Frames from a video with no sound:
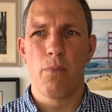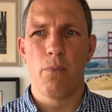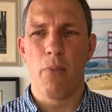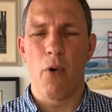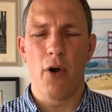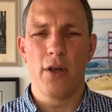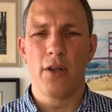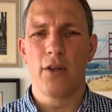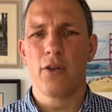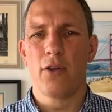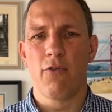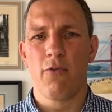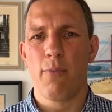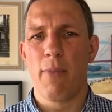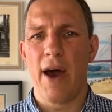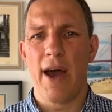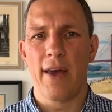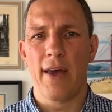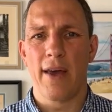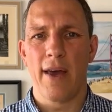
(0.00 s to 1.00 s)
point of
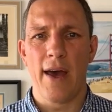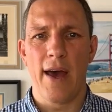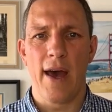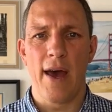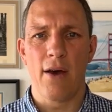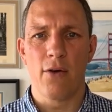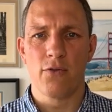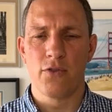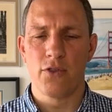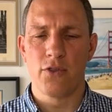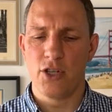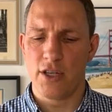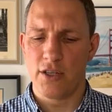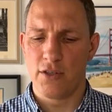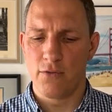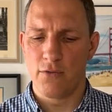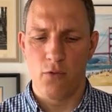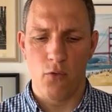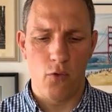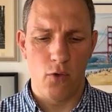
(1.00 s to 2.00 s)
buying a house
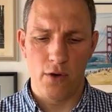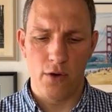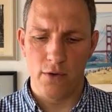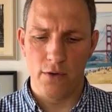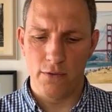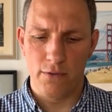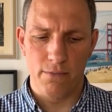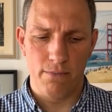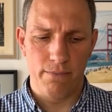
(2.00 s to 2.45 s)
just for